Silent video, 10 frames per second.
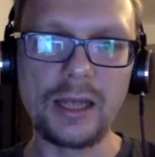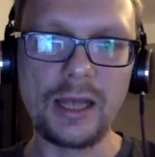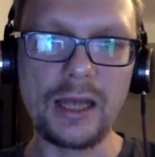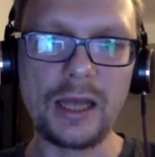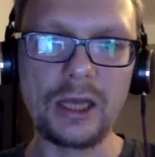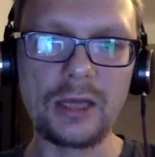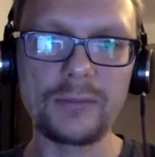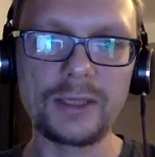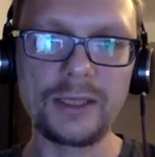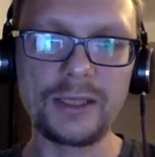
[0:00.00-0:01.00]

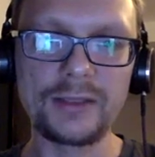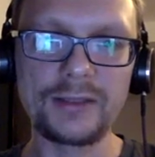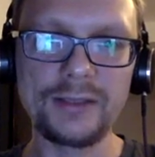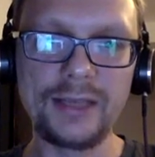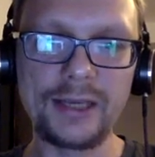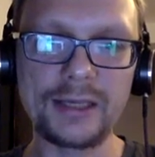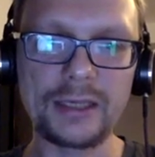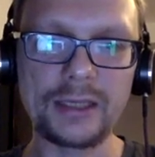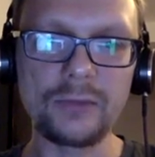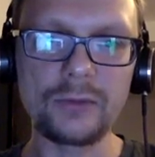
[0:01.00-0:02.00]
And
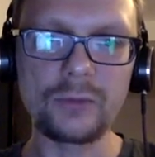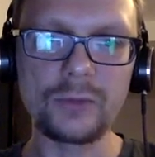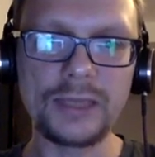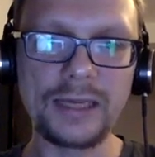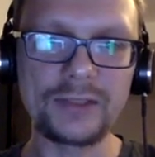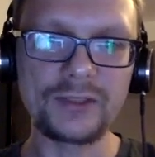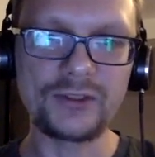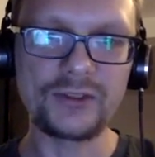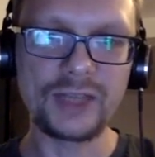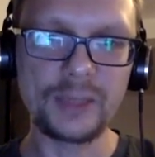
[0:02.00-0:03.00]
now we'll add a
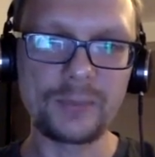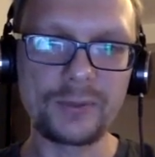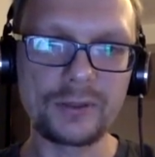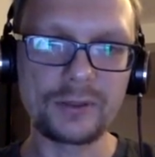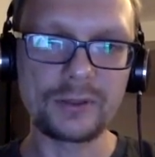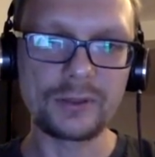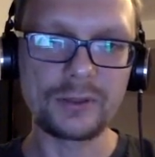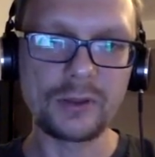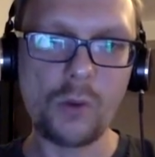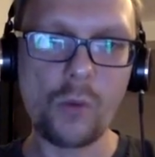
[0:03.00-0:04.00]
step
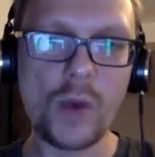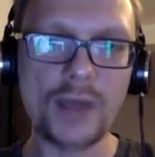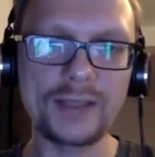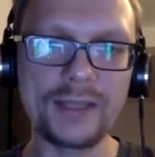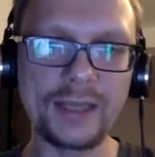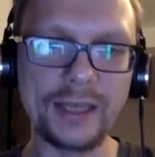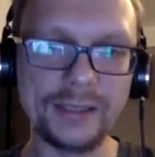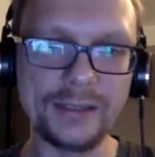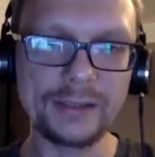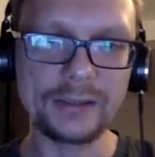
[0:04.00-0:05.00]
1a